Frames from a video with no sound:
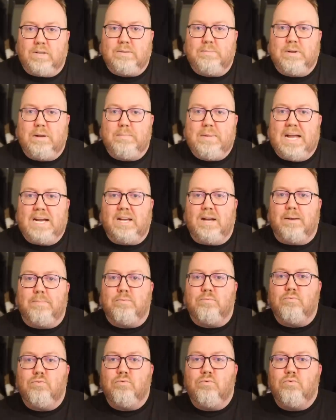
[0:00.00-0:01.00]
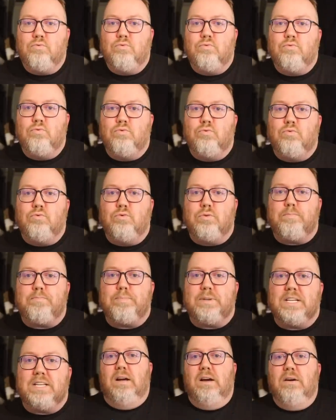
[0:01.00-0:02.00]
Watch them come back up. Oh
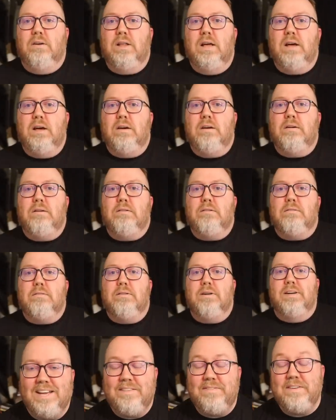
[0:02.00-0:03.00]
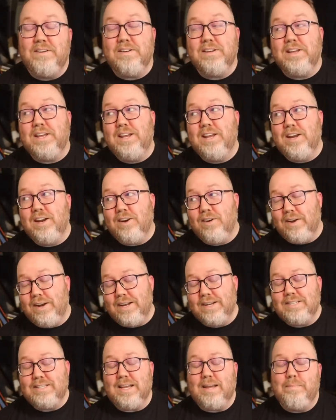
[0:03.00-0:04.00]
no! If you're
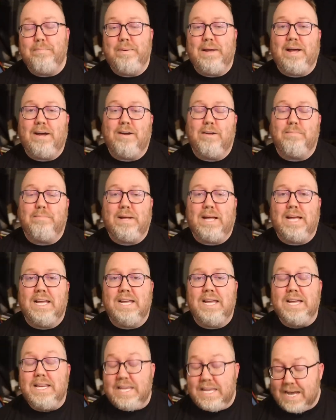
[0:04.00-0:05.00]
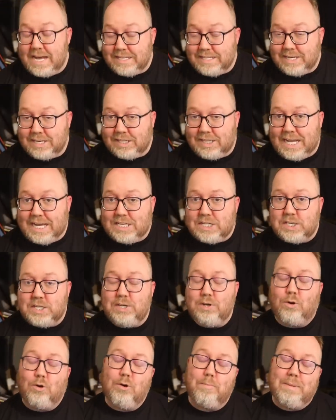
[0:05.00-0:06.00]
curious about my NES collection
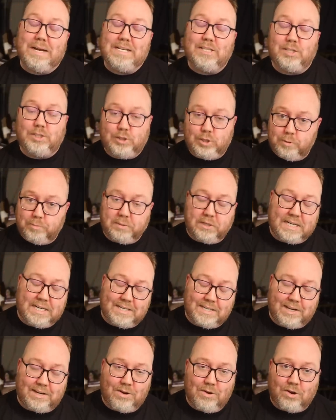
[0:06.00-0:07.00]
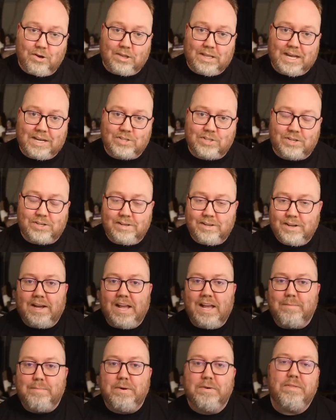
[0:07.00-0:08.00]
or my Super Nintendo collection, I
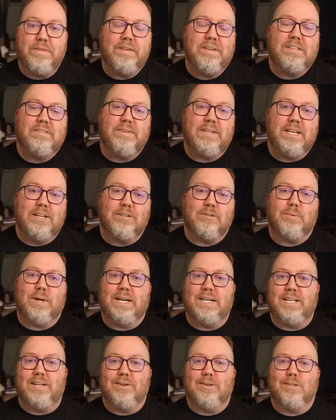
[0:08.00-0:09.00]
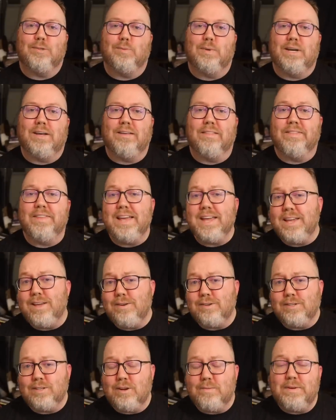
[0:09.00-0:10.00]
have both of these videos right here as well. Thank
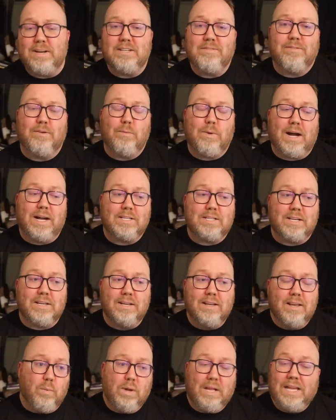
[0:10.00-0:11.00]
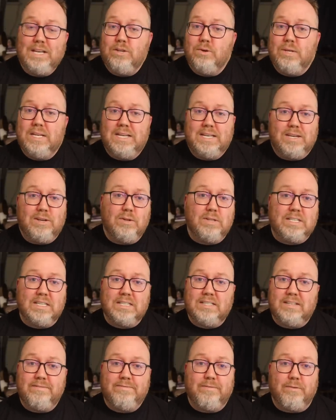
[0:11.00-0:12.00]
you so much for watching. Will I do a Nintendo
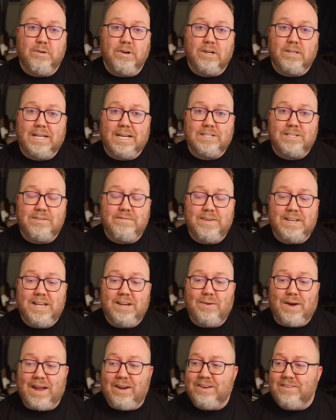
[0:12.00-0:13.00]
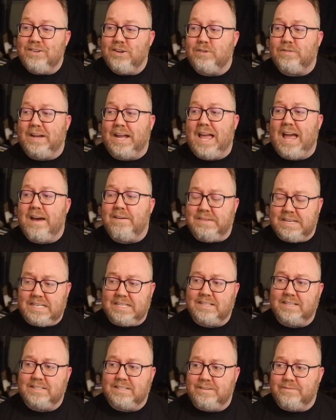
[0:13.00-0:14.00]
64 collection video? I don't even know if I have any
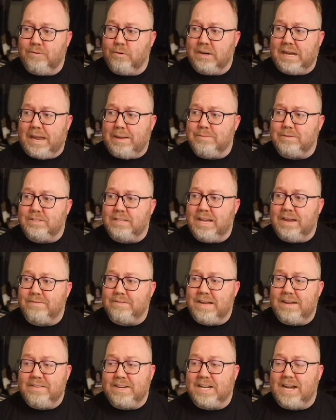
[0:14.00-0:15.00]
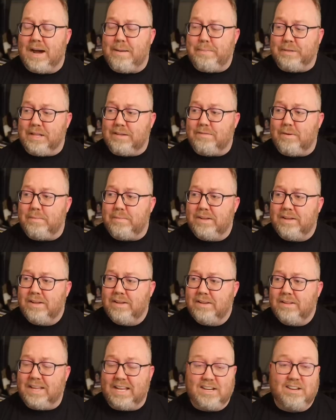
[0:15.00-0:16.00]
64 games left. I have a couple of them,
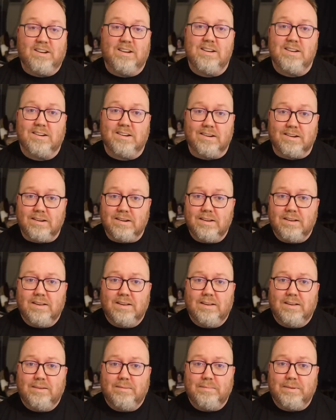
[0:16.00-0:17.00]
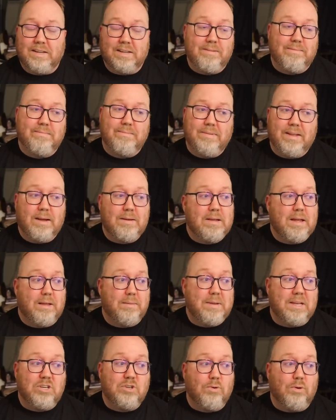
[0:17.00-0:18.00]
like Conker, but that'll
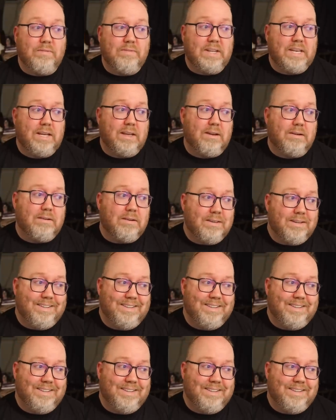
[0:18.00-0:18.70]
be a short video.